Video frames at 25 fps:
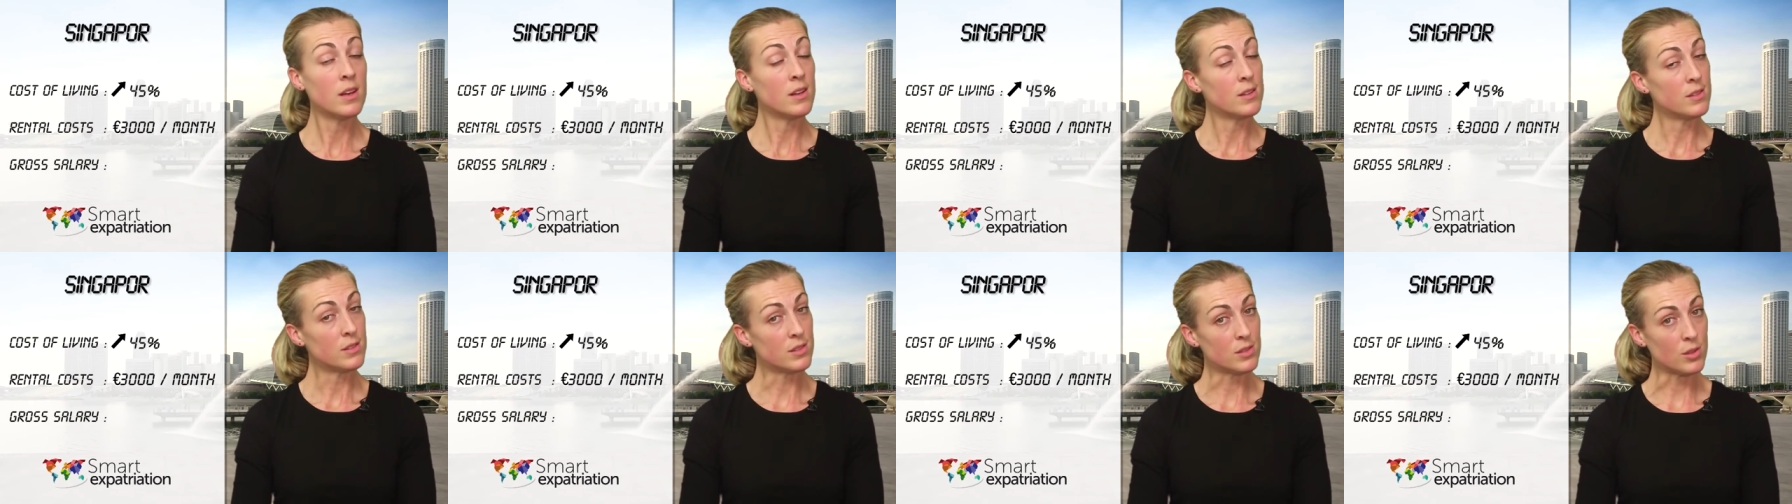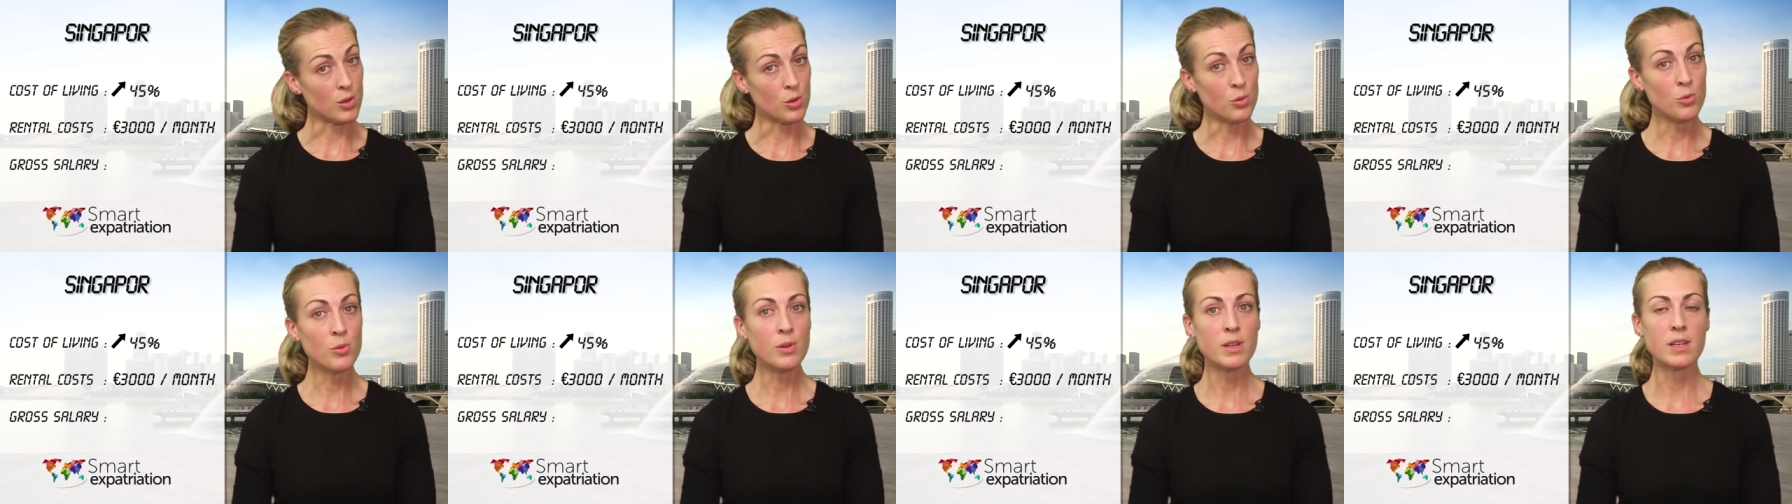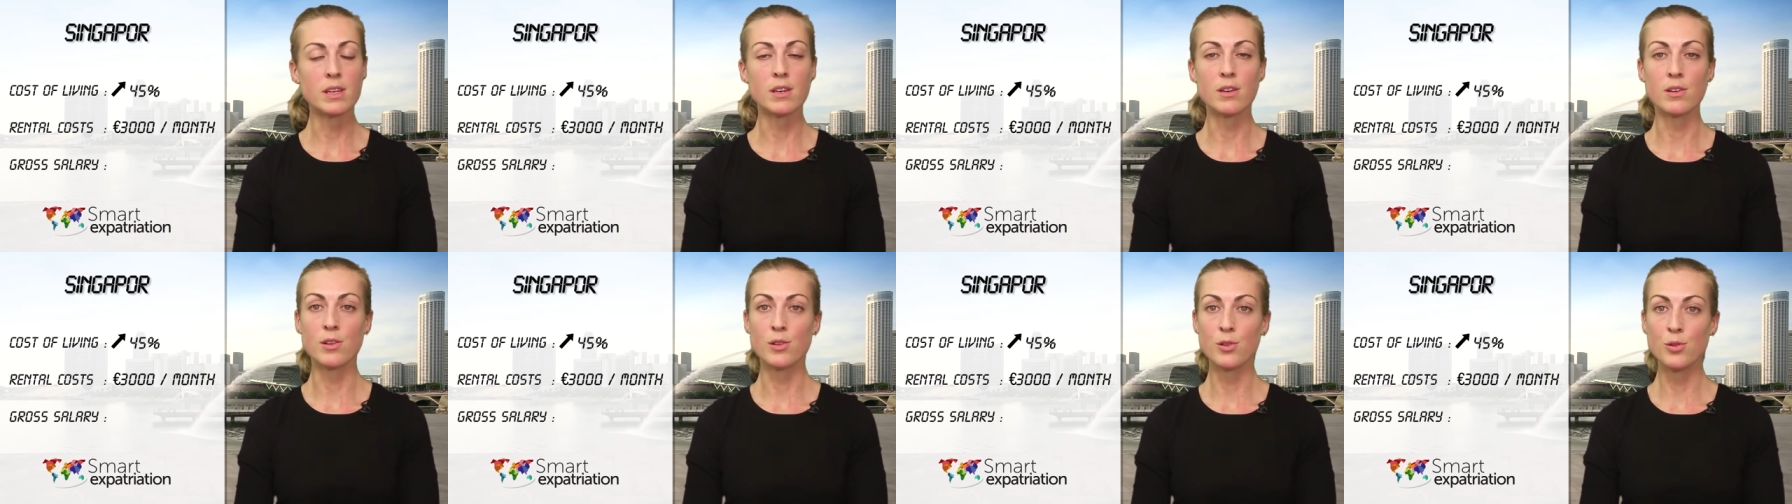So, in
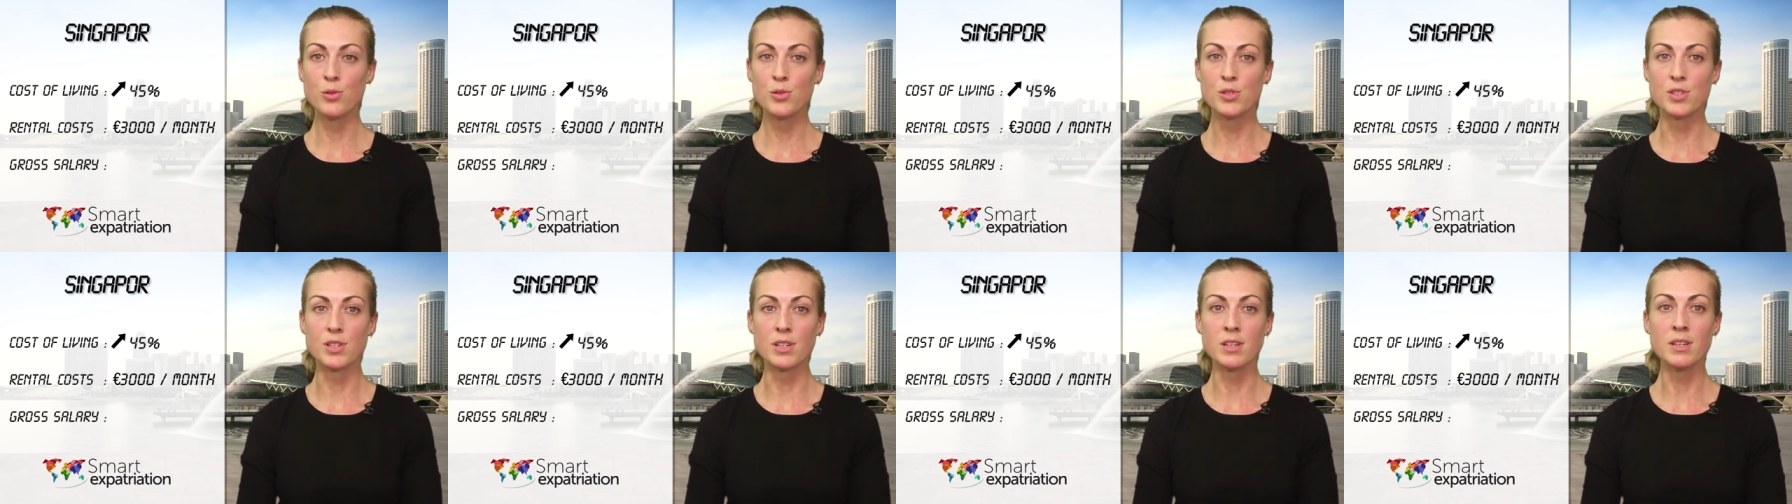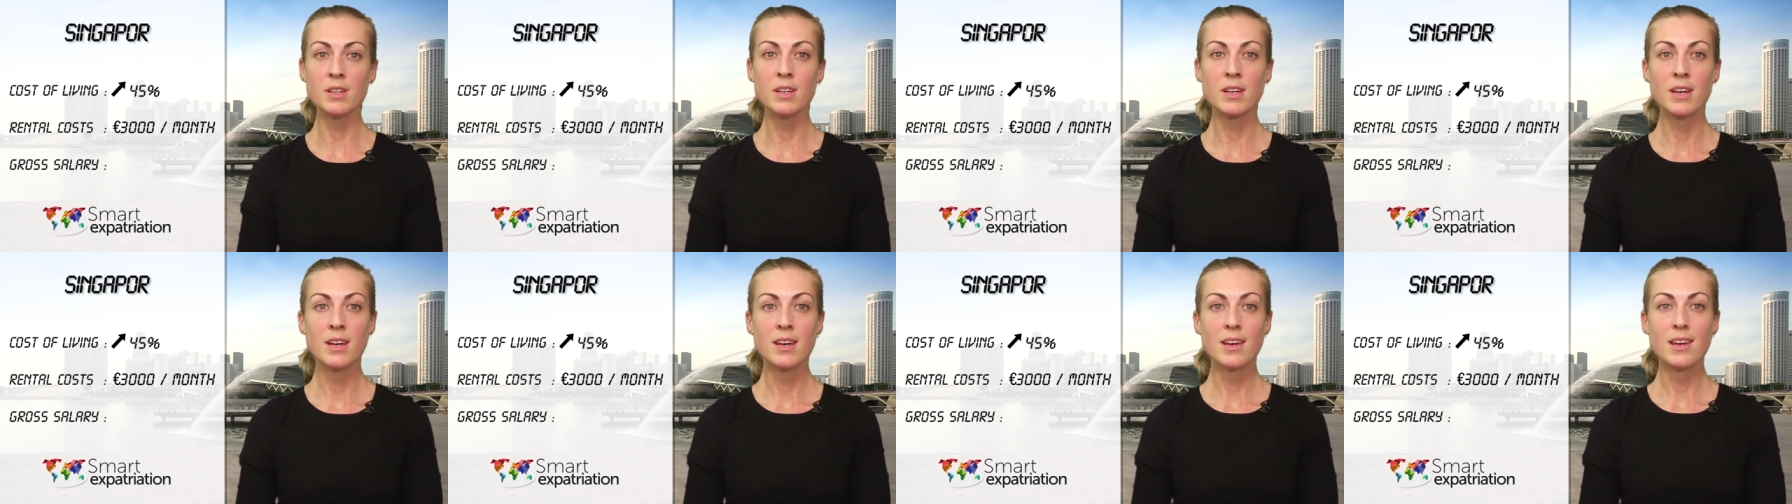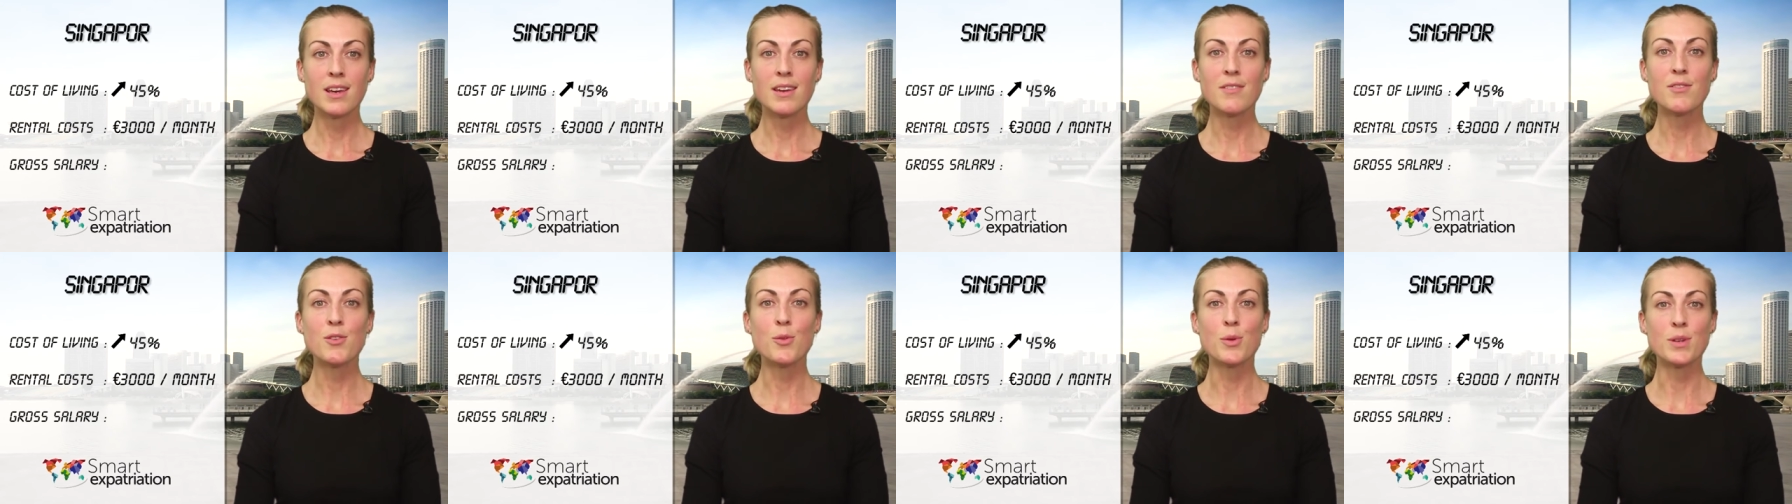conclusion,
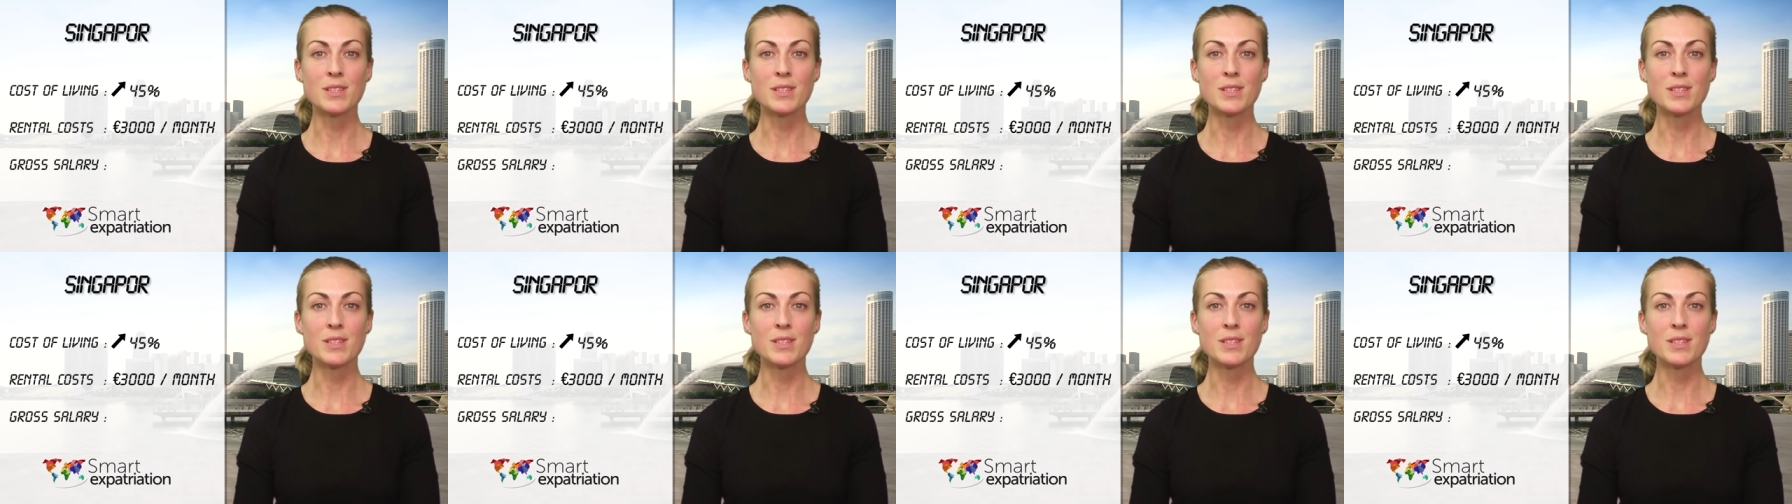if you